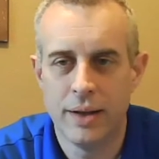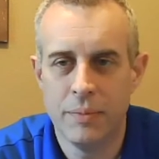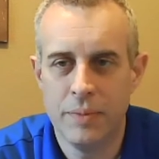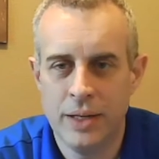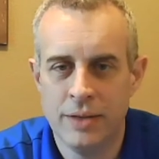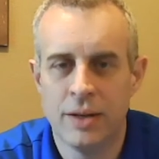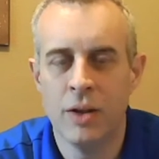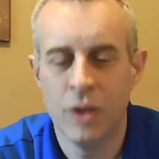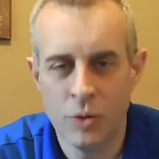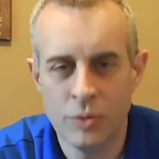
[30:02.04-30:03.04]
It is a
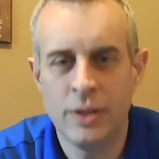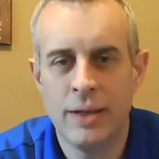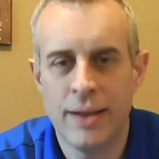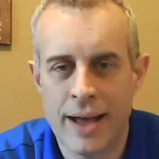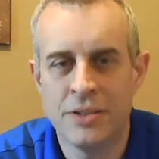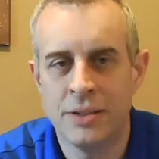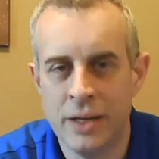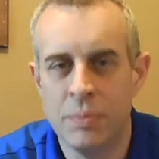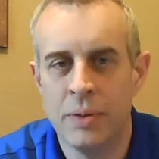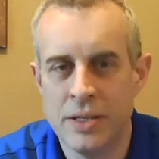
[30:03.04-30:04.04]
lonely,
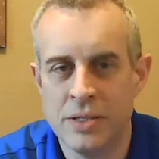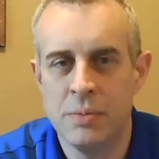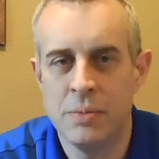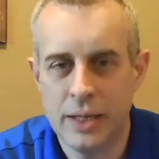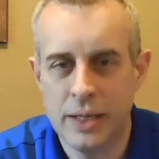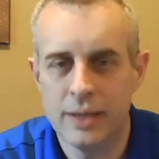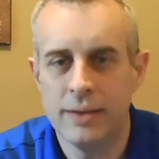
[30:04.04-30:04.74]
isolated place to be